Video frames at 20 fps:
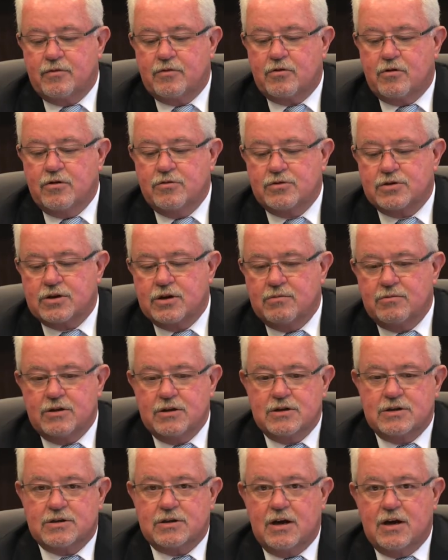through some of
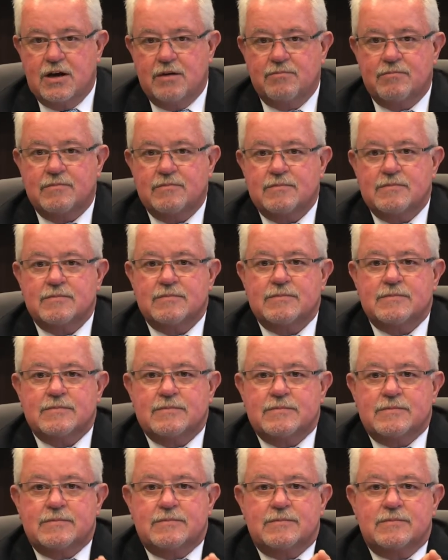these type
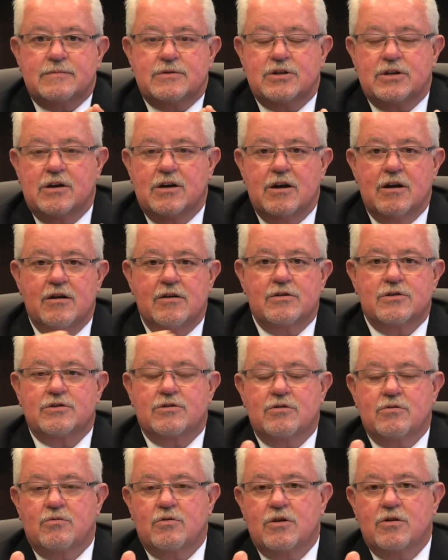
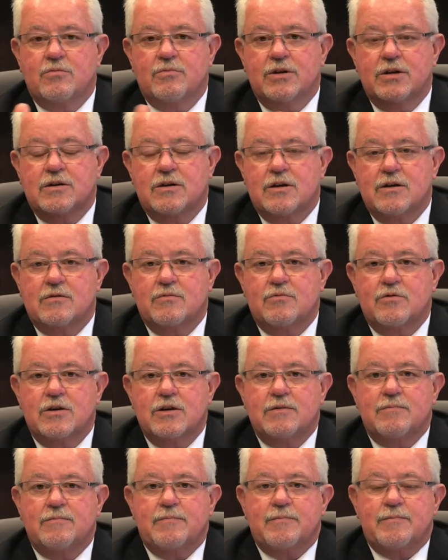scenarios that we're going to be dealing with.